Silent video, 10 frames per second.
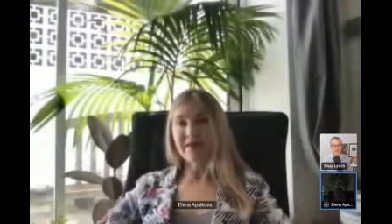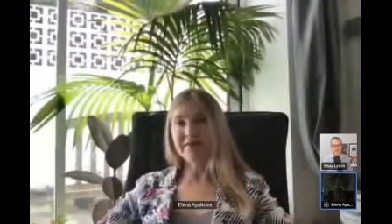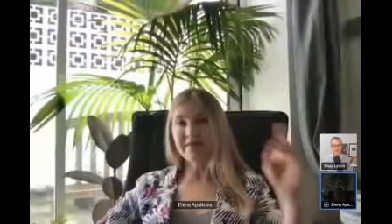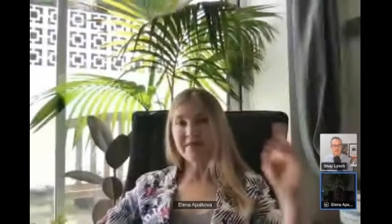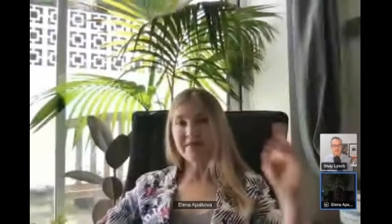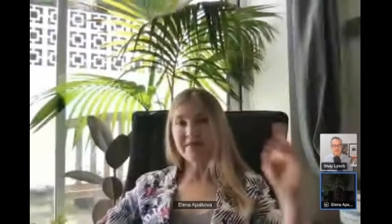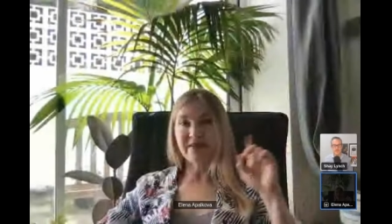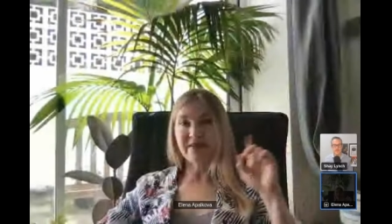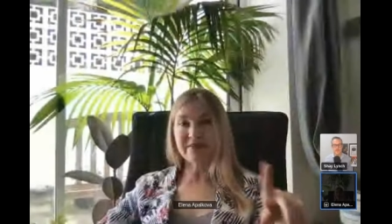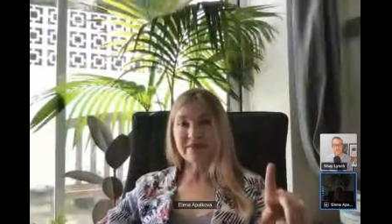the
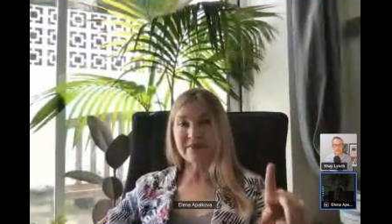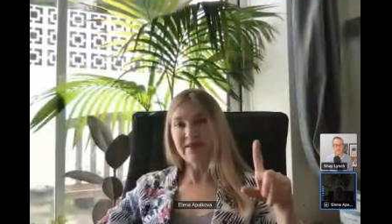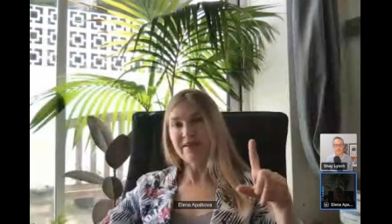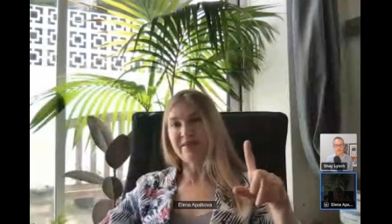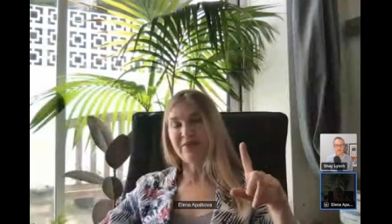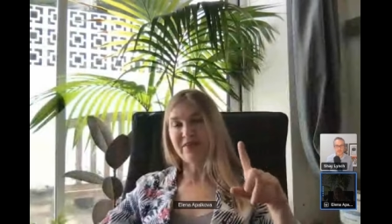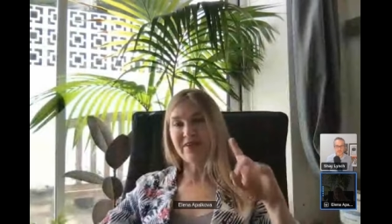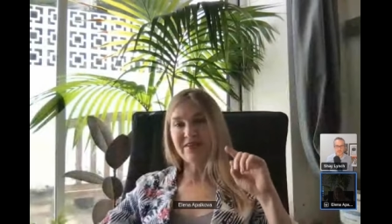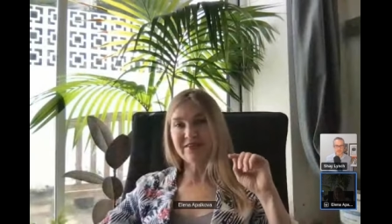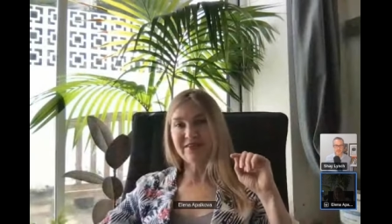key secret for
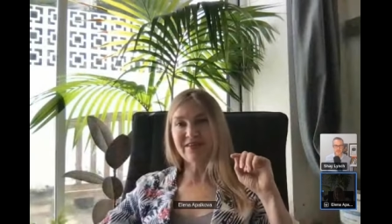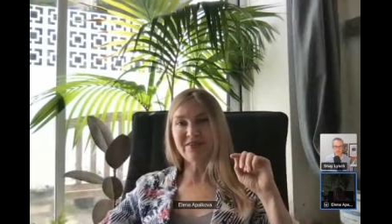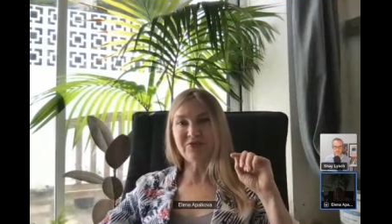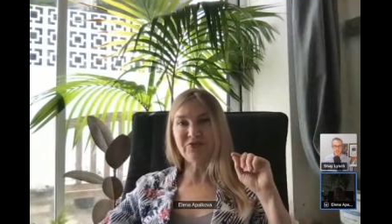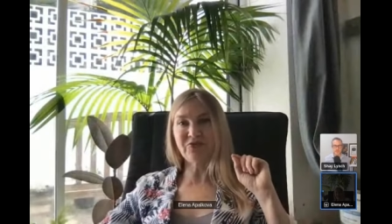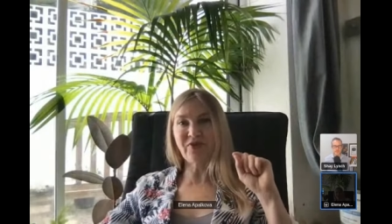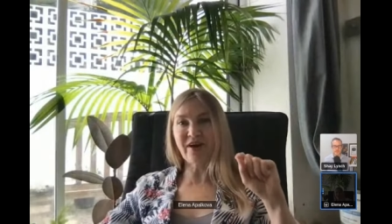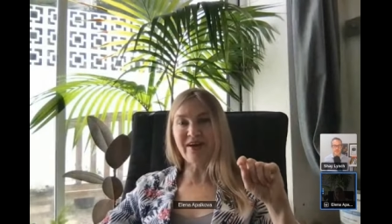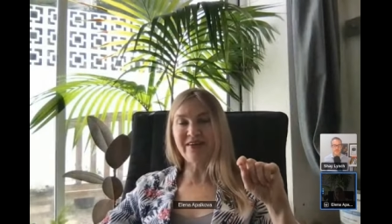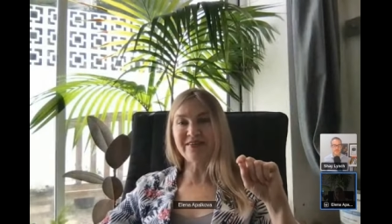this is to
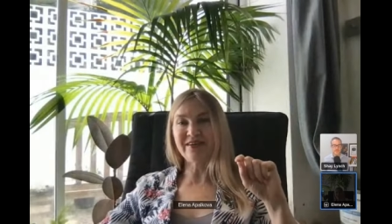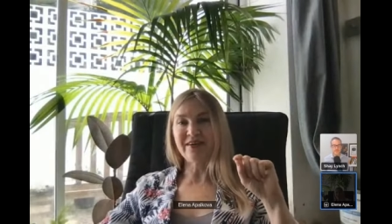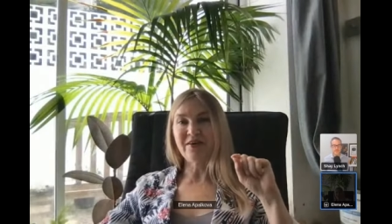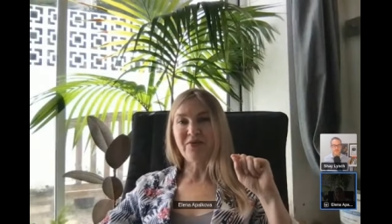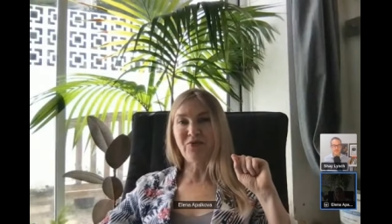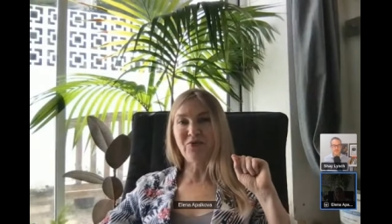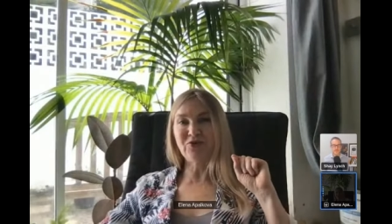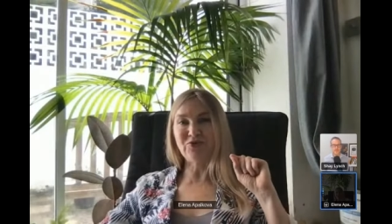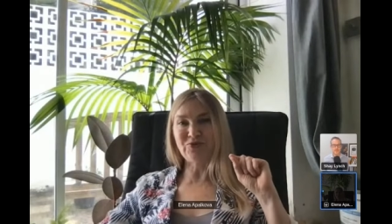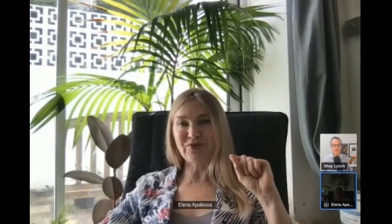find what
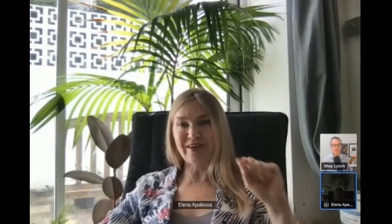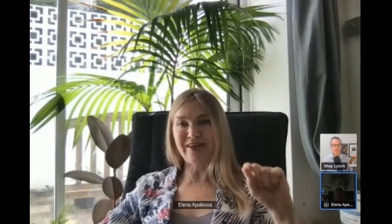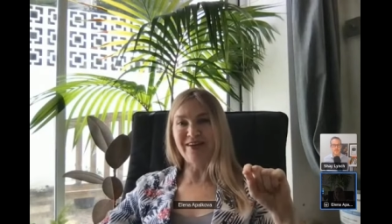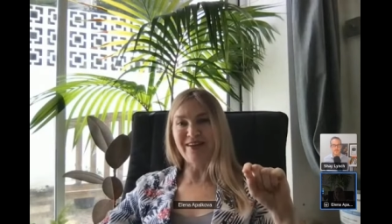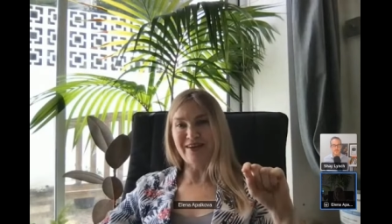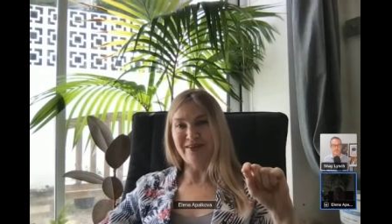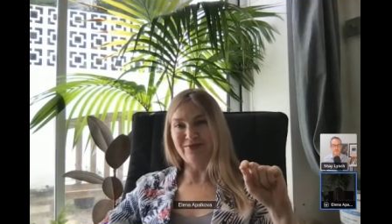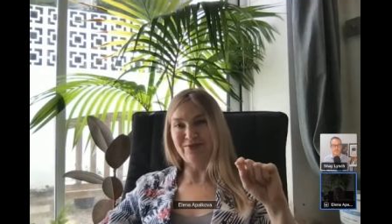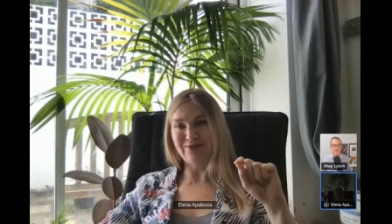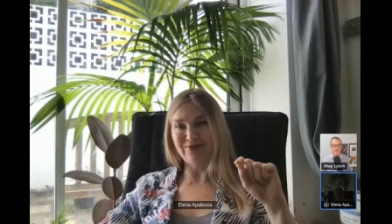you really love to do.